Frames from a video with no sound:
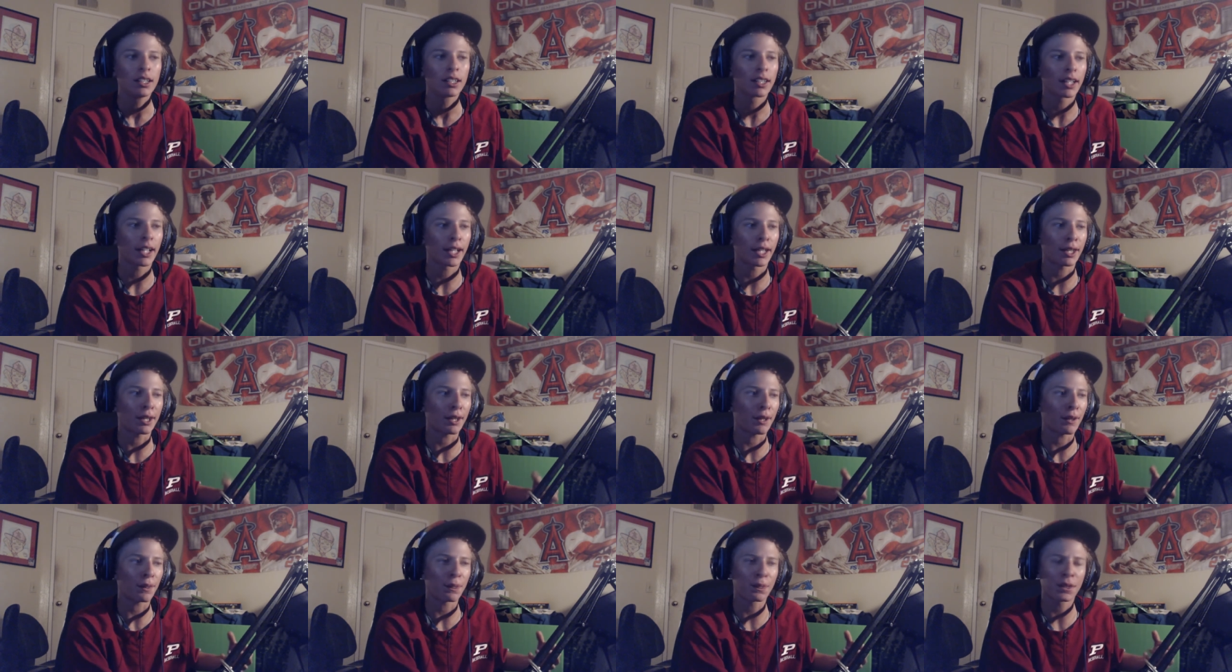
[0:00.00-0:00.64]

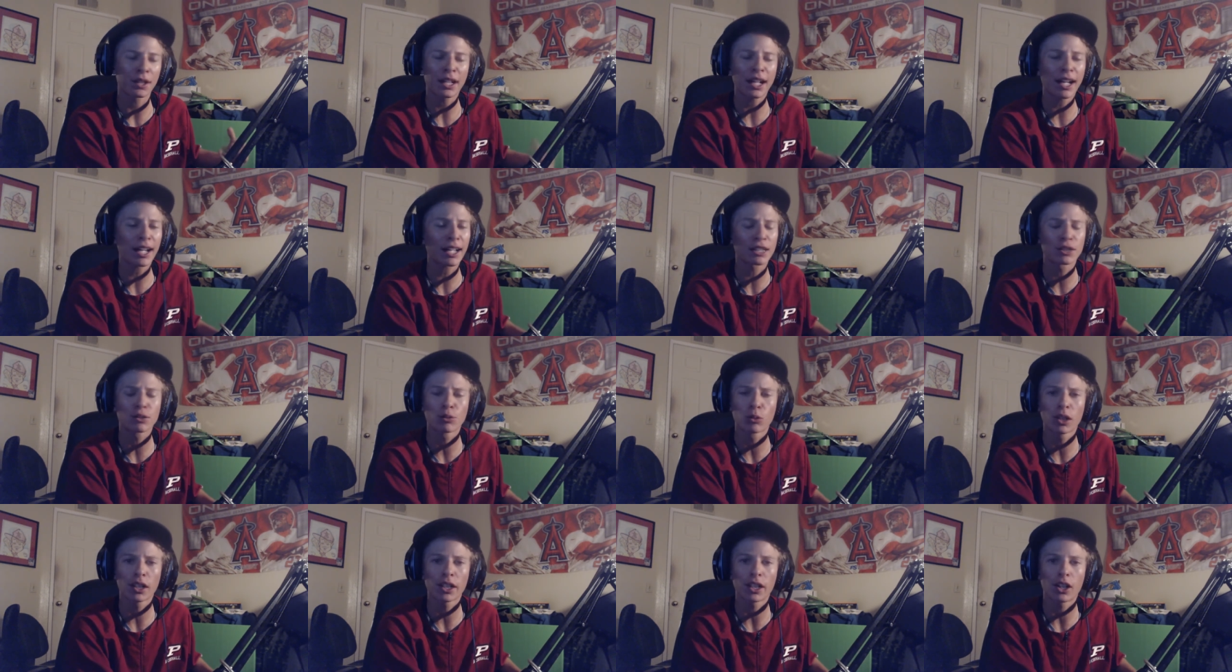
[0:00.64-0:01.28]
Like the guy
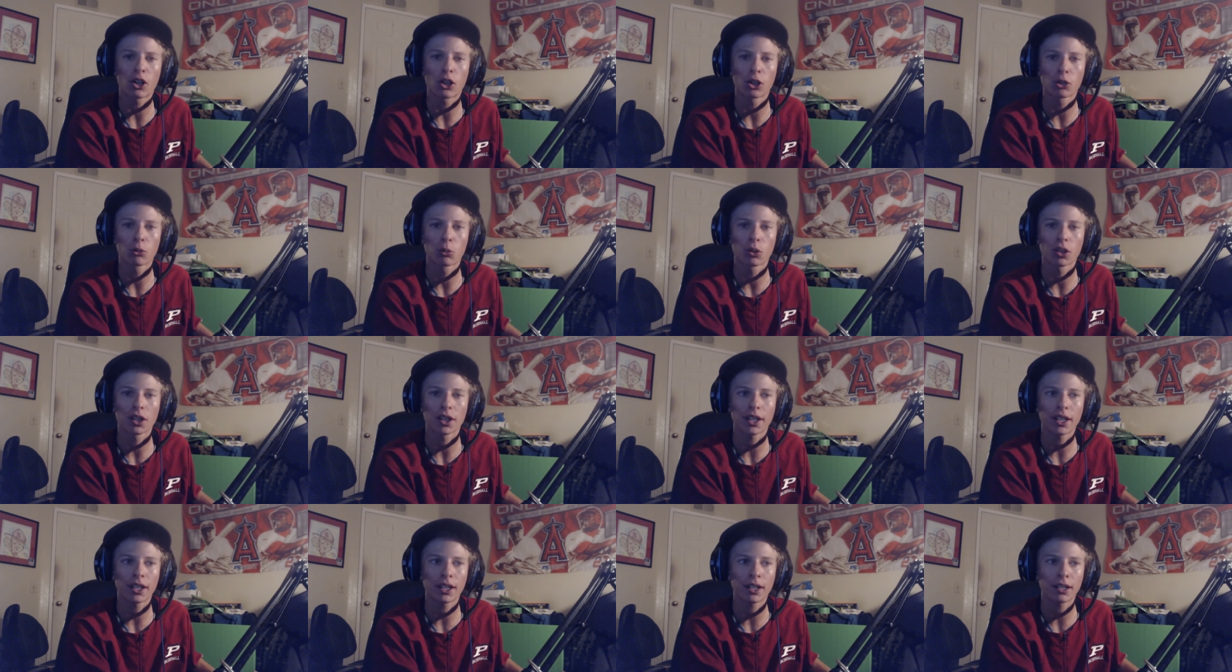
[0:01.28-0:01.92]
is really
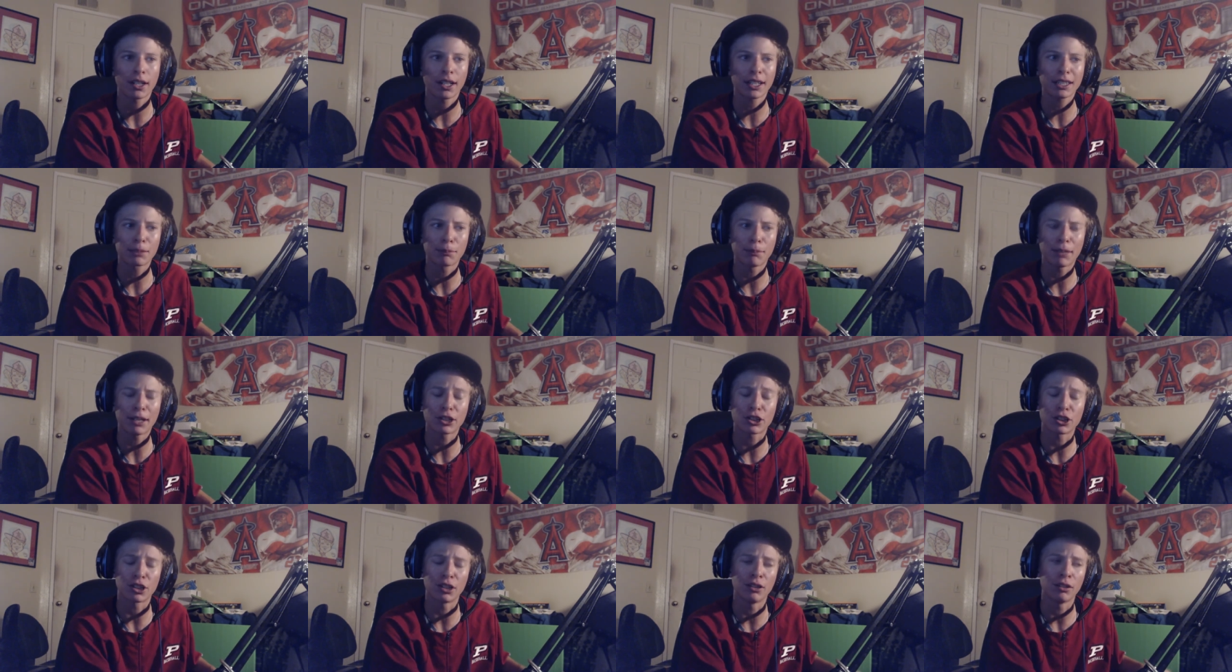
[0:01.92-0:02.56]
hardworking. Not to
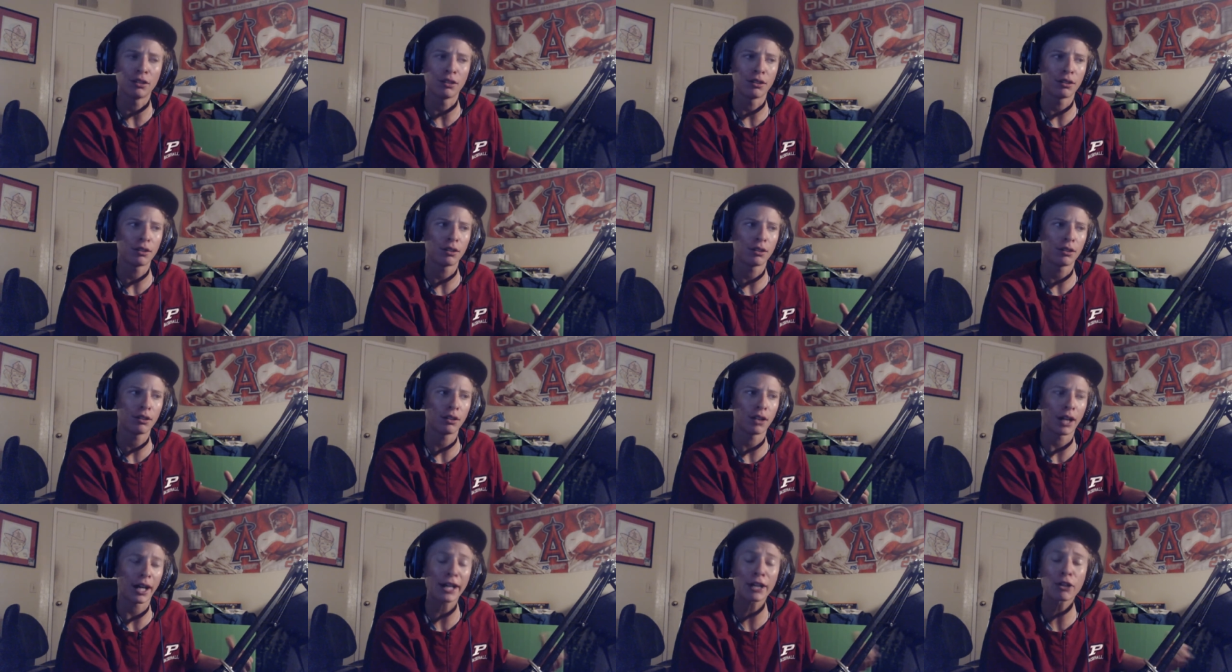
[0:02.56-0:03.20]
mention,
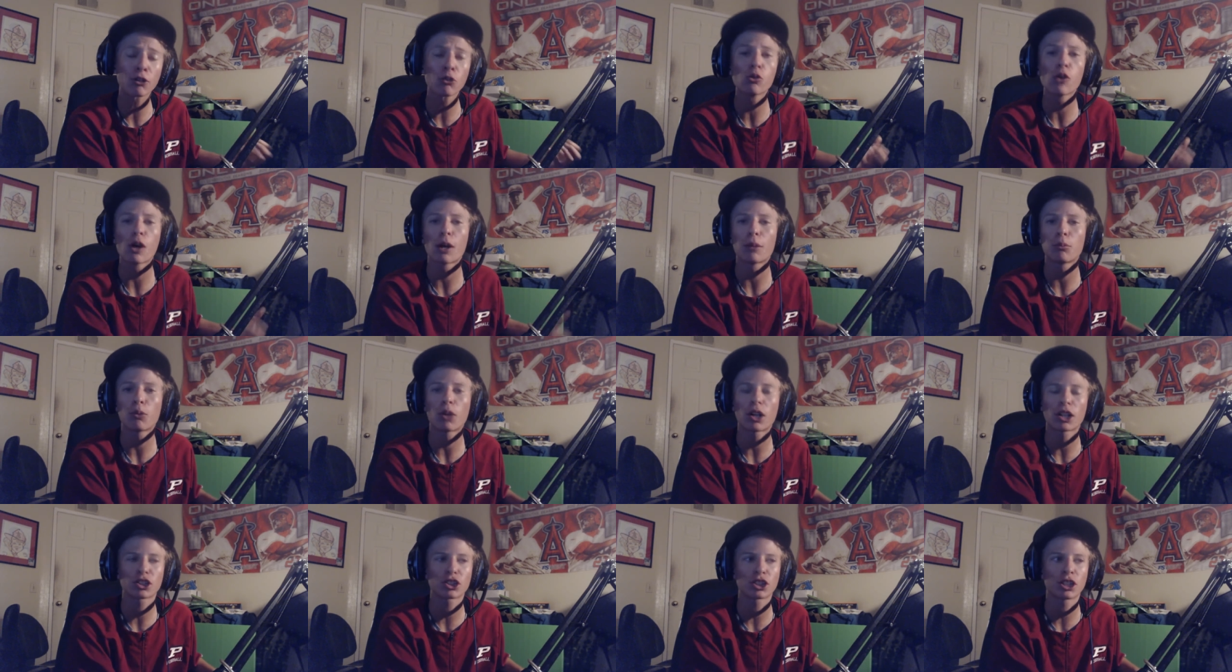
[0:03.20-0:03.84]
I grew
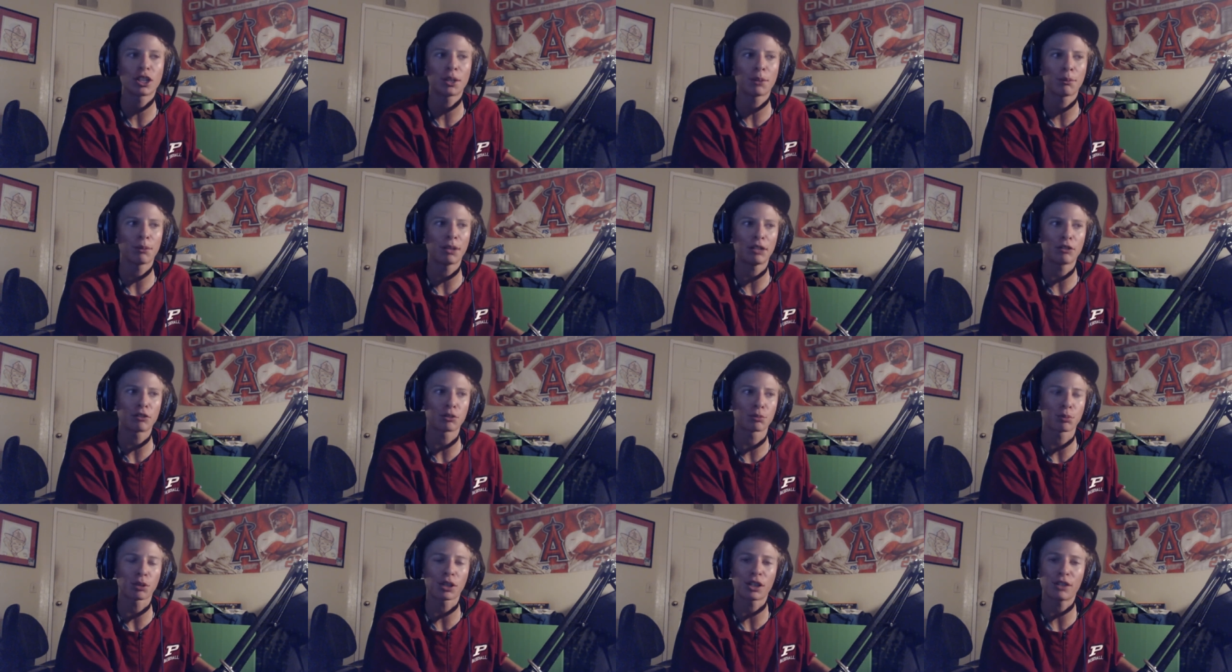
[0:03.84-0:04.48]
up watching him and
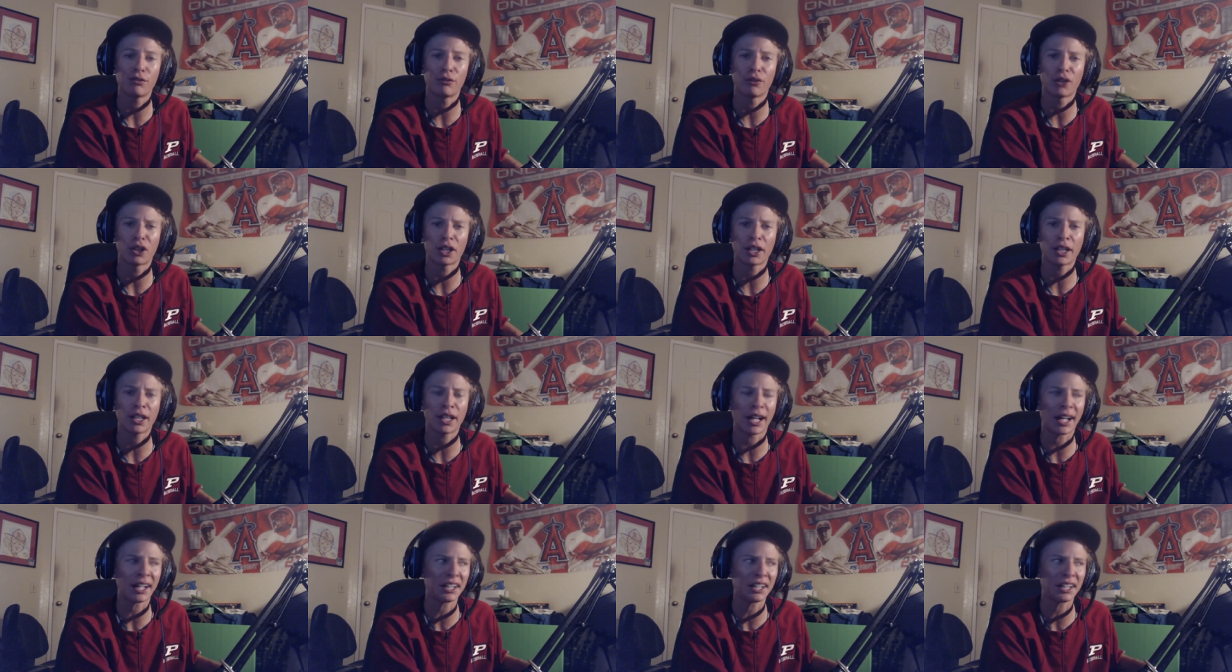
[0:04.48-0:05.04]
he was pretty funny.